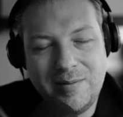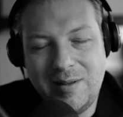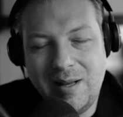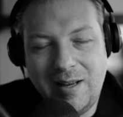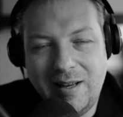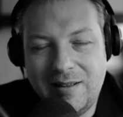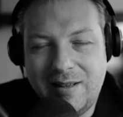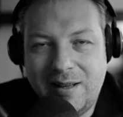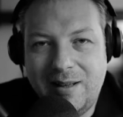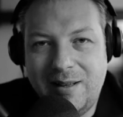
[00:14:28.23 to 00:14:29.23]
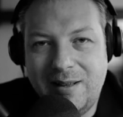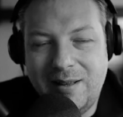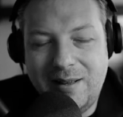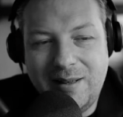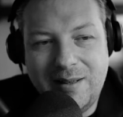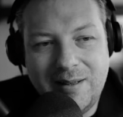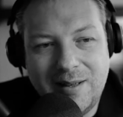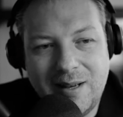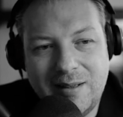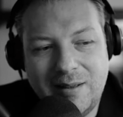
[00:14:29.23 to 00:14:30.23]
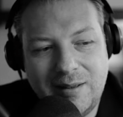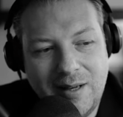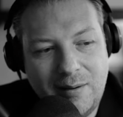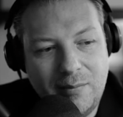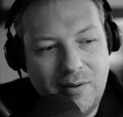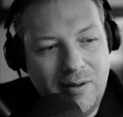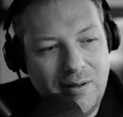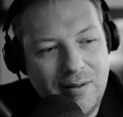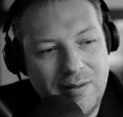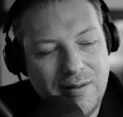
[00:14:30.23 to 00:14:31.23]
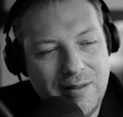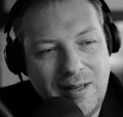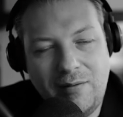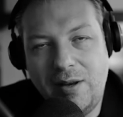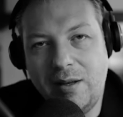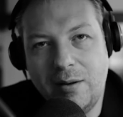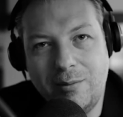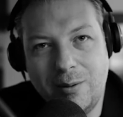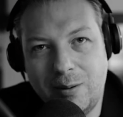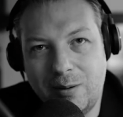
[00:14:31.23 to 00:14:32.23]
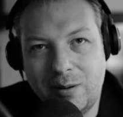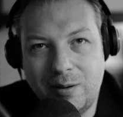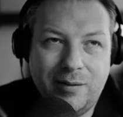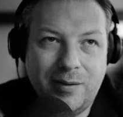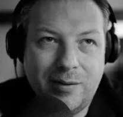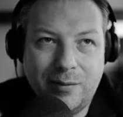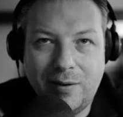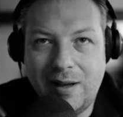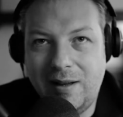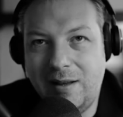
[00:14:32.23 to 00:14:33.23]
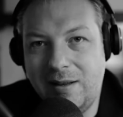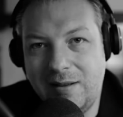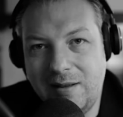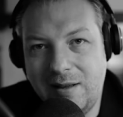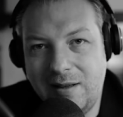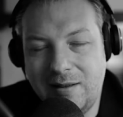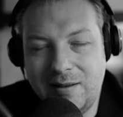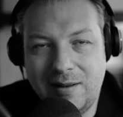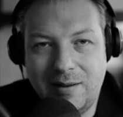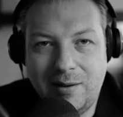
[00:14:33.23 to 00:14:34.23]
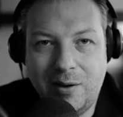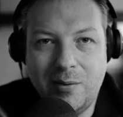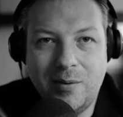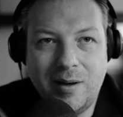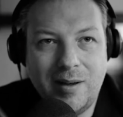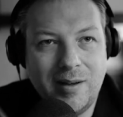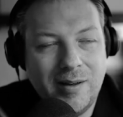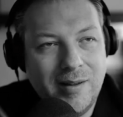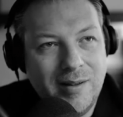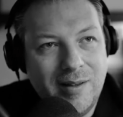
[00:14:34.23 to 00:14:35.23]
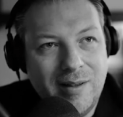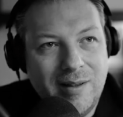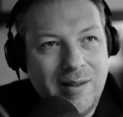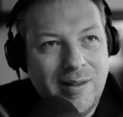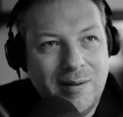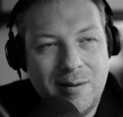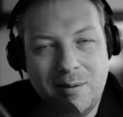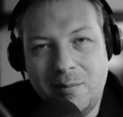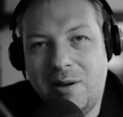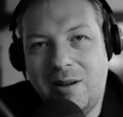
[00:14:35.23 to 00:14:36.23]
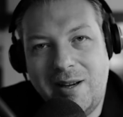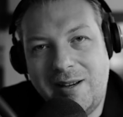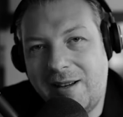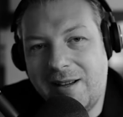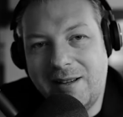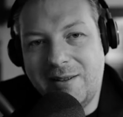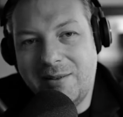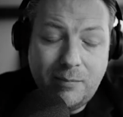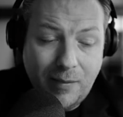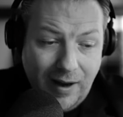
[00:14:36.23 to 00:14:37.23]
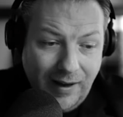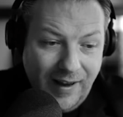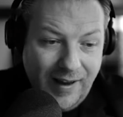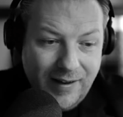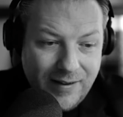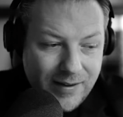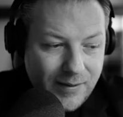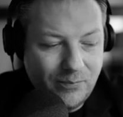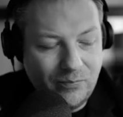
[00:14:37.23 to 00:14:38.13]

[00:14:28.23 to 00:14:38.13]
like I said in other times, saving the world, fighting disease and curing malaria. In my case,